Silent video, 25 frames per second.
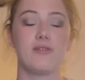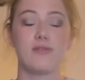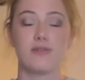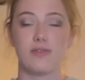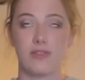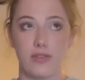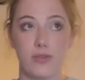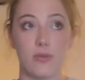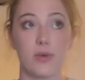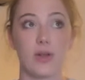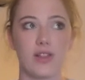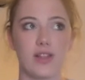
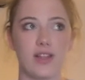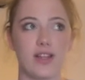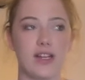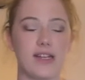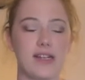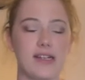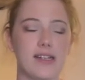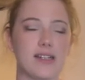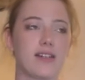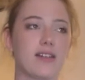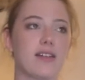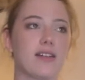
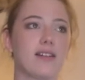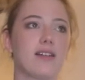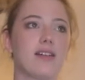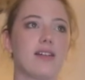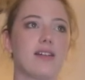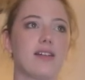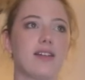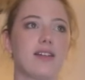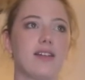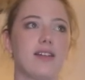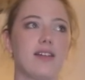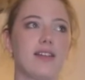thriller.
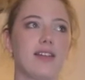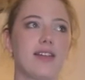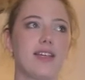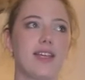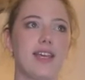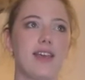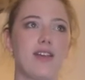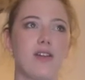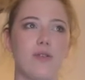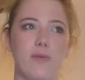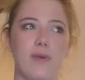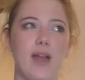
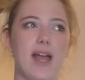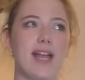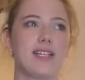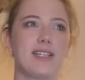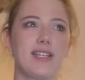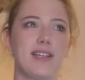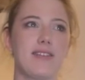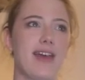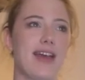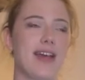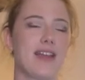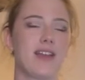I
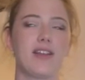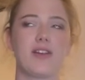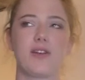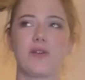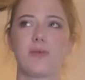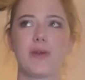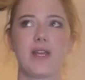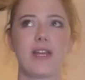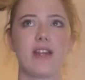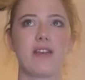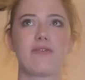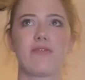did that in a
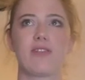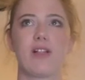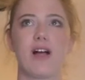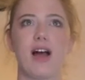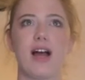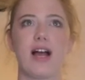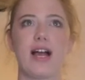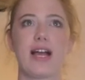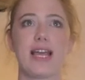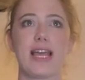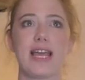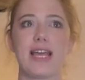reading
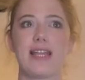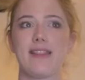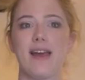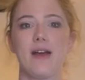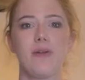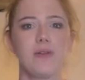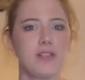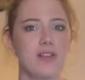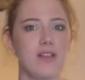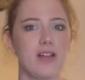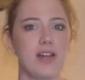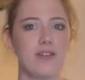vlog, and that
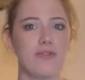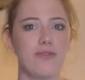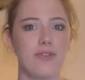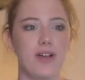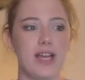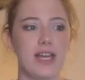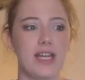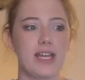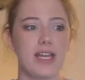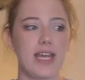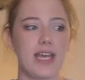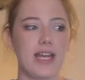was a lot of
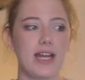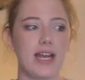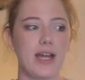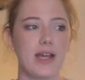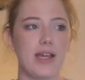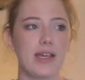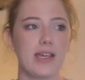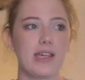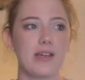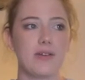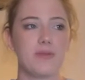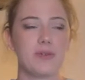fun. And
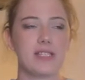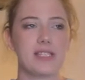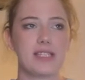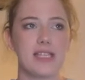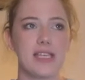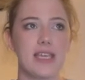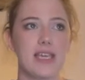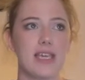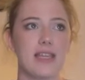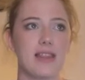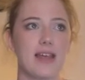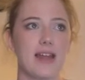I was
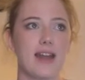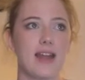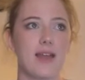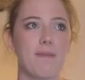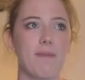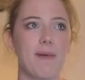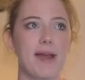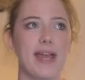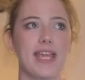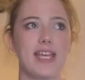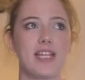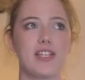thinking that I
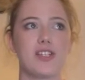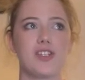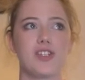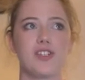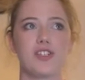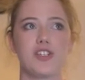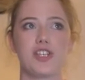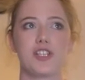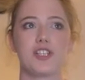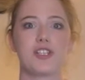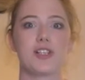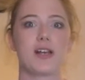might
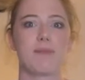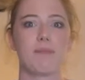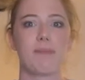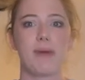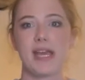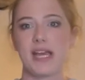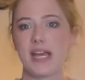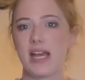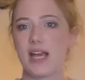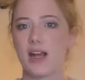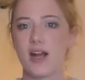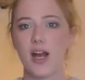just
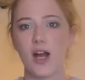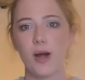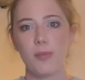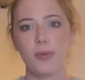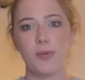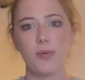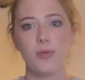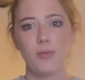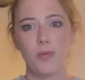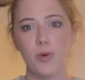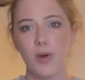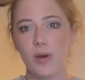pick a
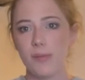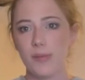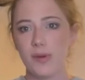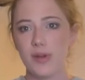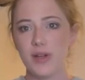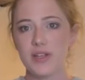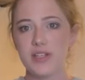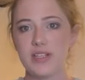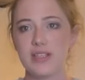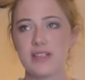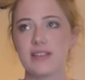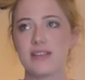couple more
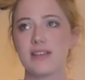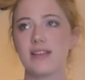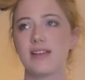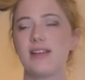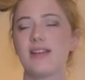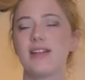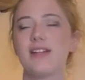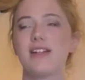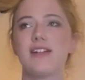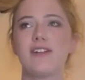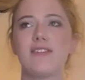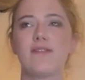books
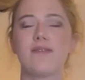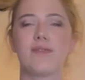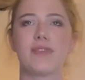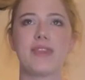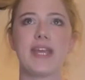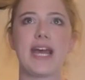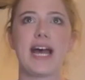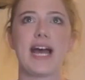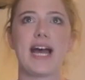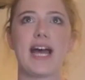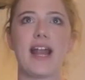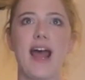
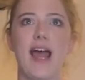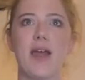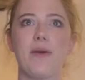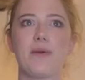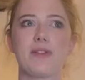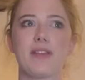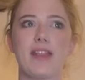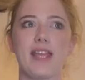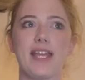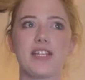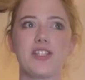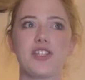that I
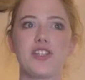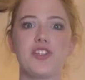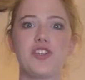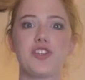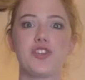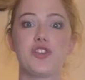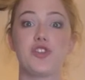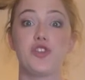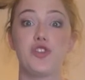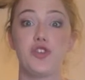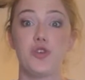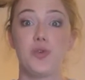would like to
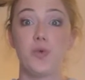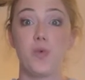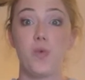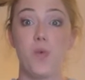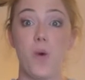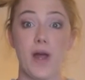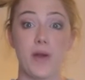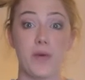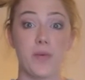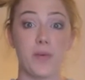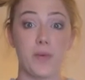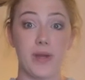just do
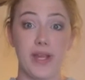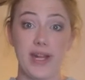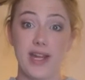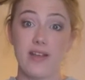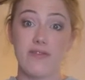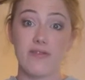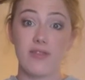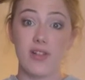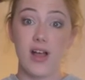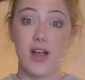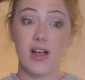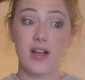one
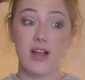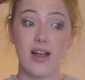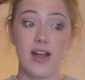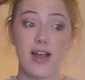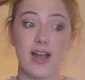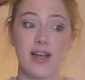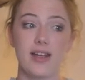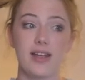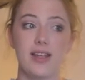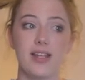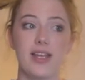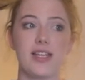reading vlog
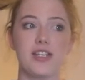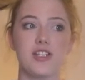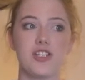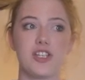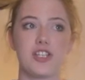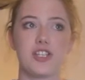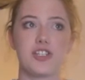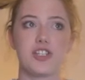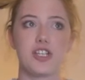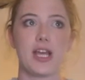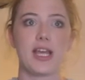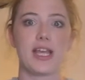on and
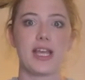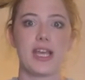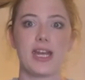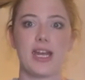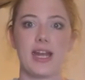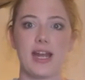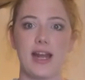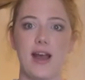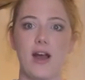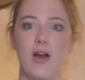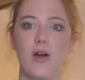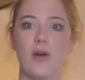just check in
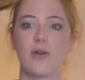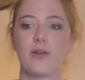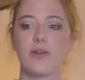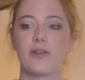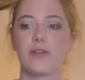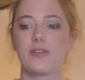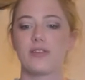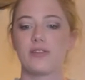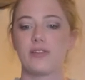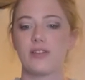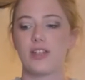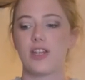and out,
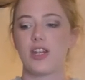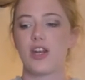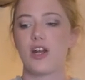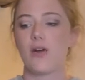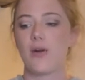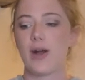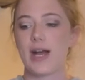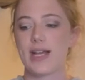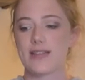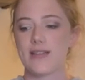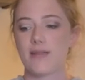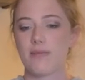
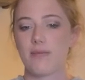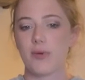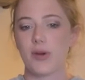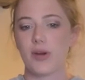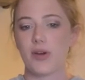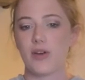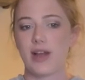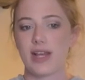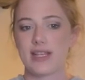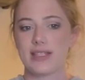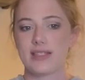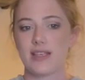as I'm
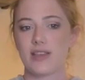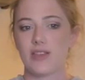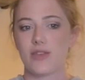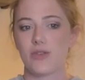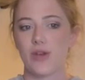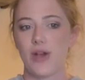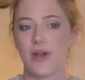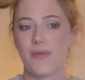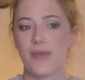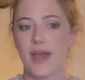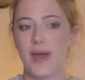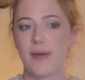progressing
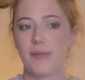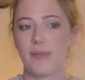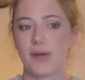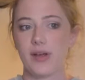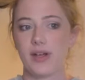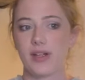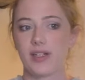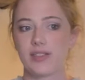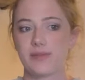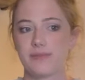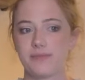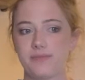throughout that
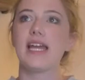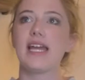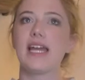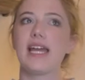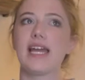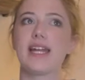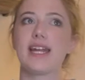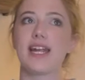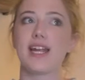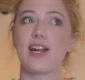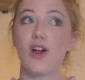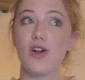book.
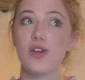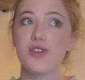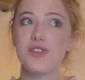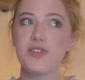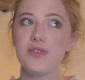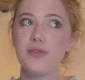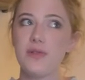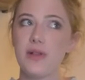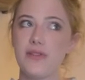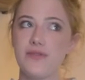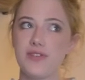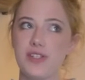And I'd
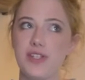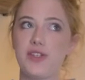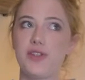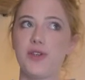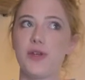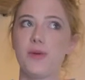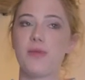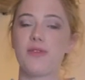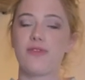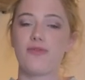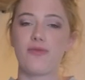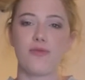also love to
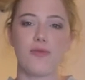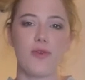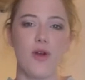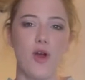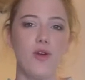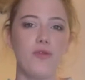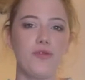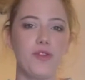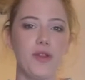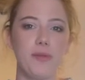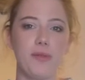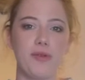do,
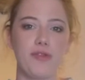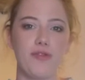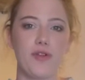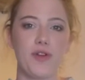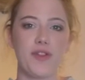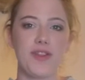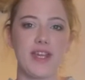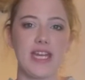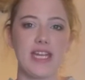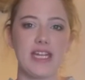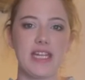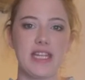hopefully before
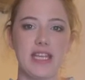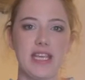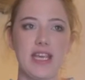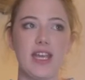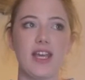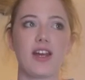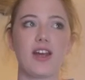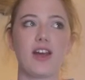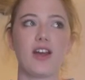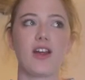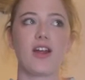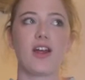the end of the
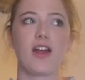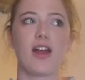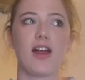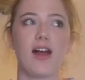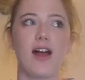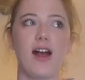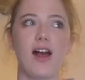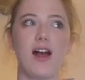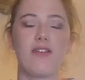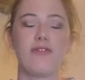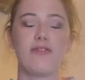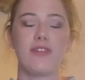year,
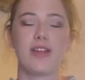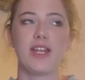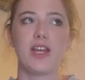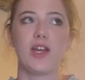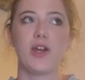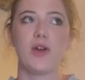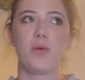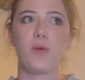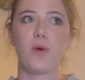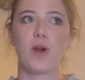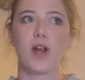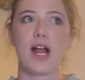a
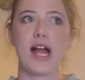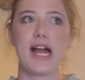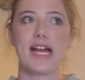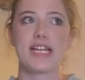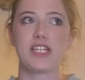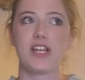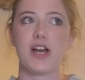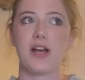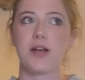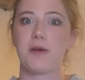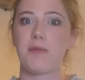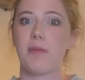video where I
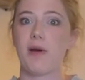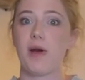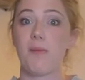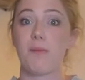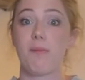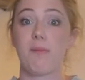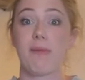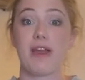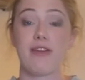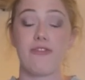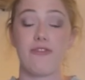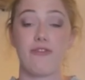talk about
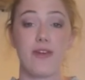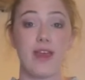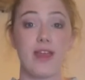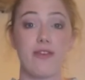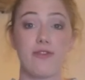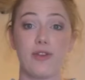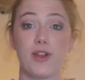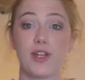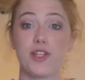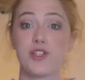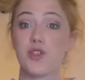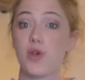my
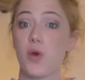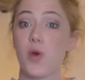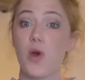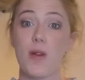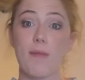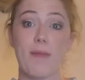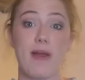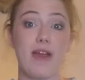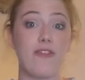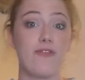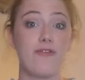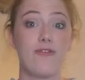favorites or
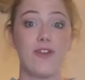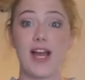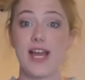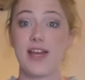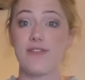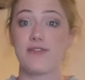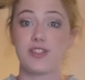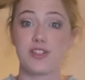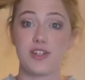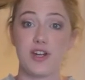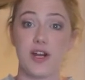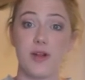my
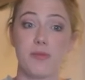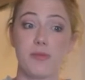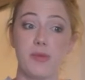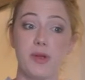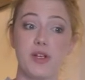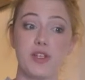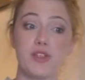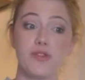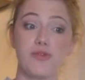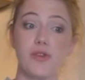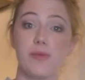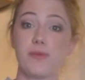5-star
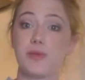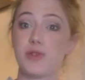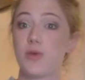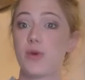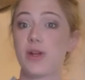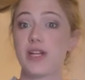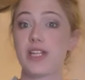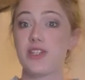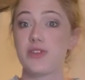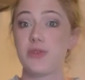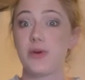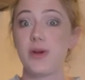books from
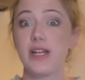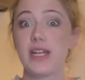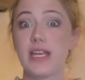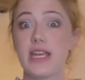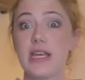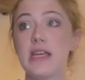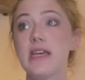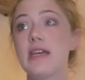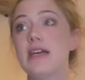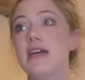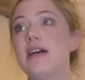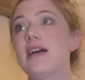
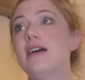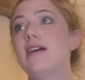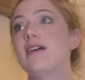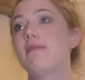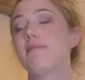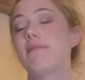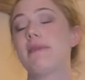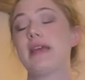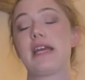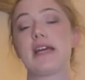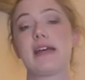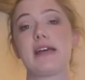2020,
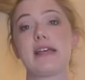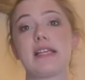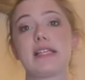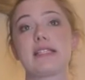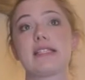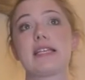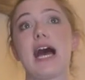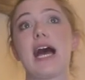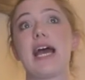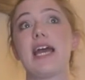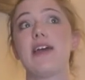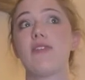
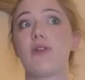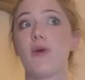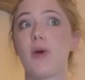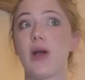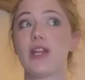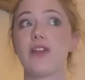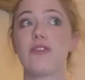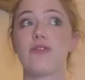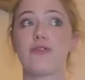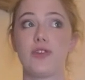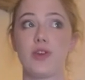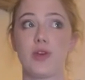because I have
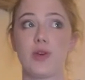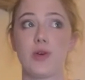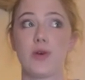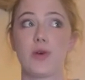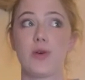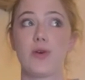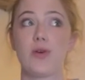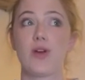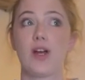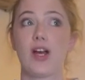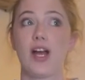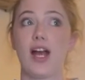quite a few,
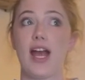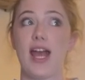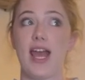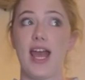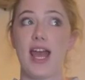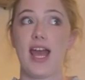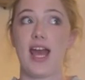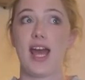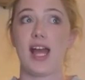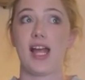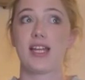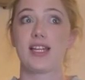
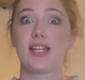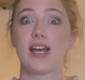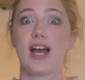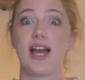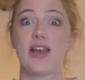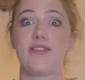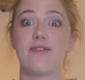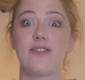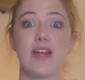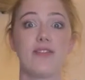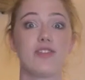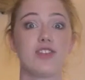and
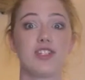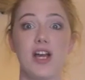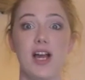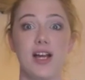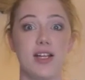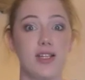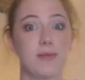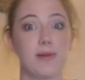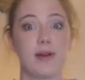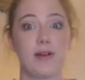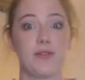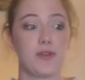I've never
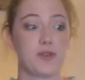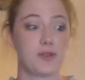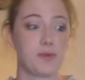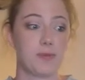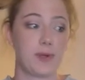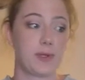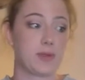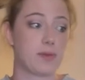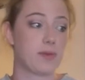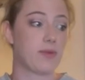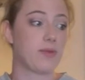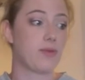talked about those
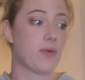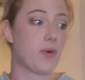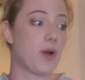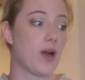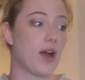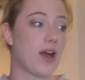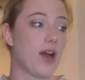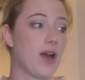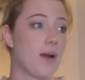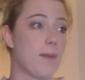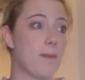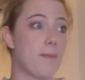books
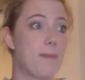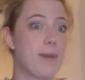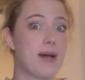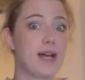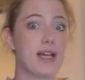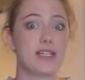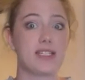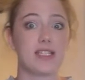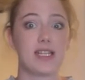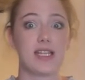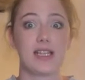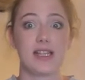before,
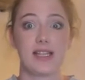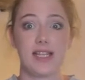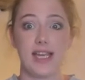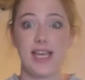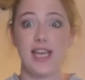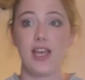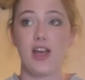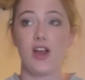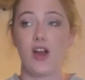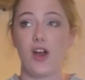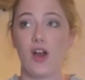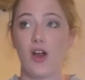but
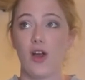they